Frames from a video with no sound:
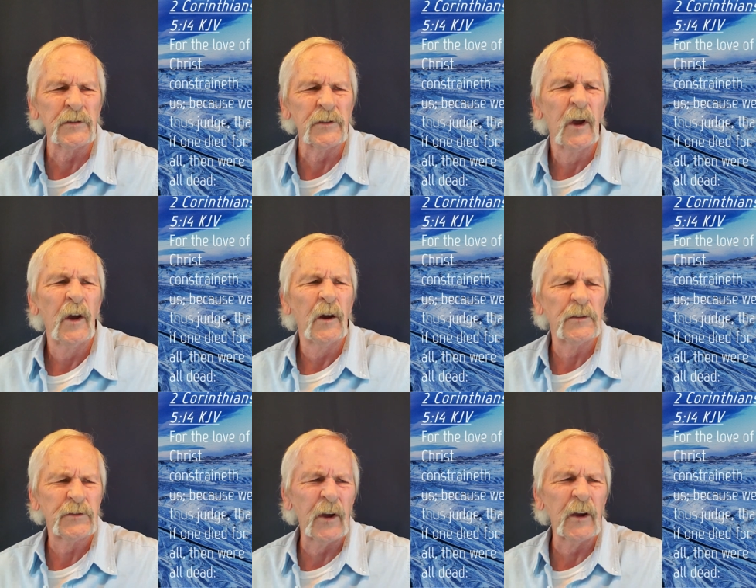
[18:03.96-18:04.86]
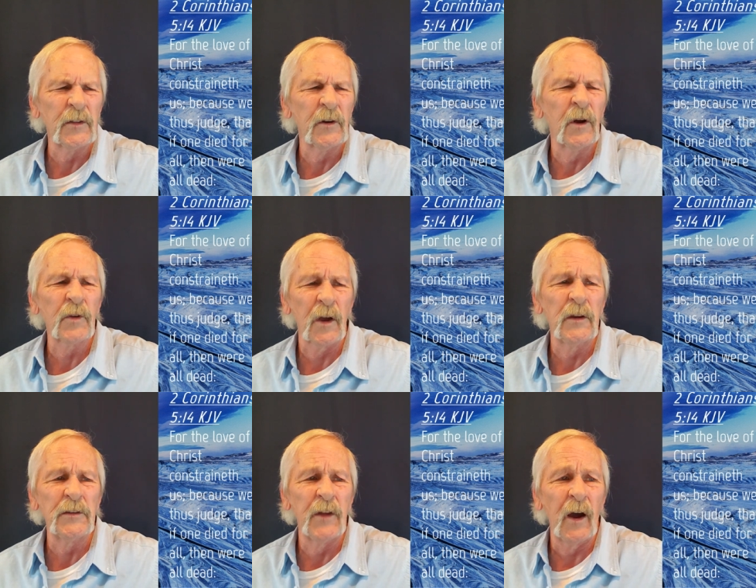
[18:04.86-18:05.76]
is it's saying that, okay,
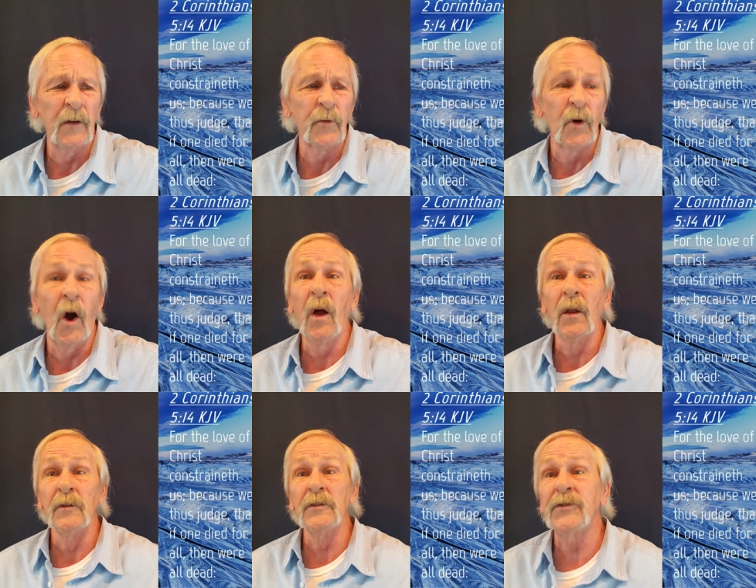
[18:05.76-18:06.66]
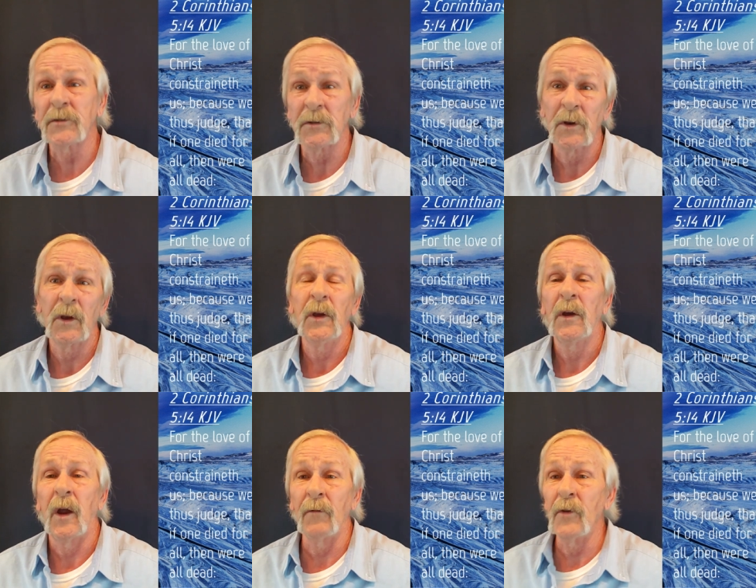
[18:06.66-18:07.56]
He died for all of us,
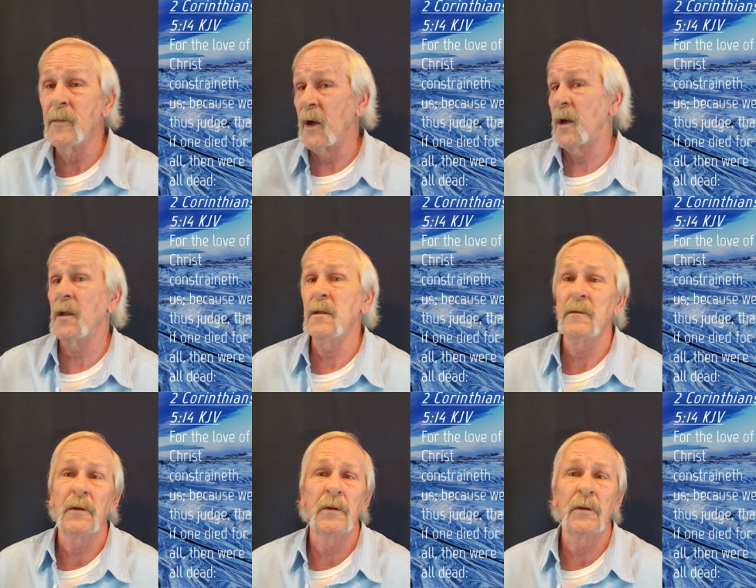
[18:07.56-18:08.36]
every man.